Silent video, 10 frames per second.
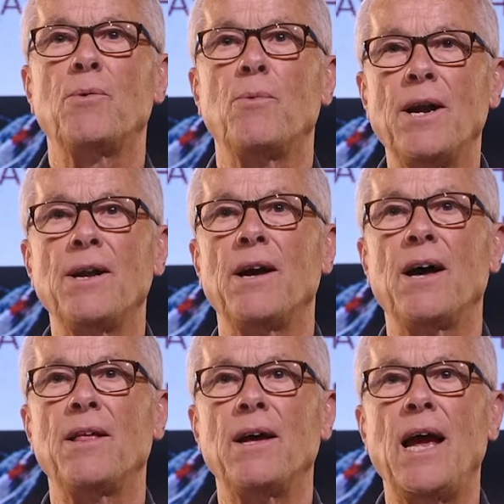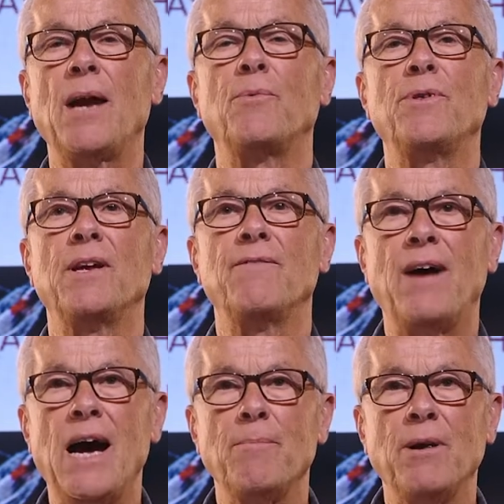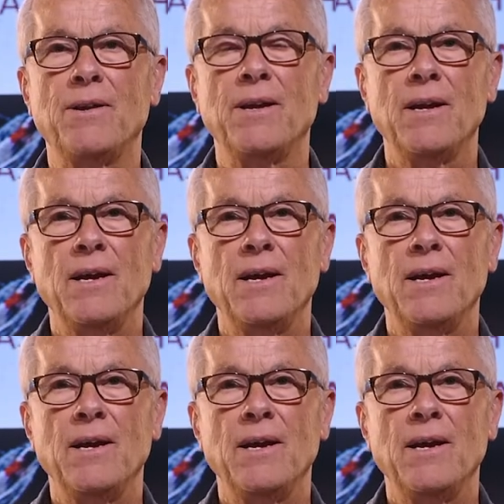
with one another and with the environment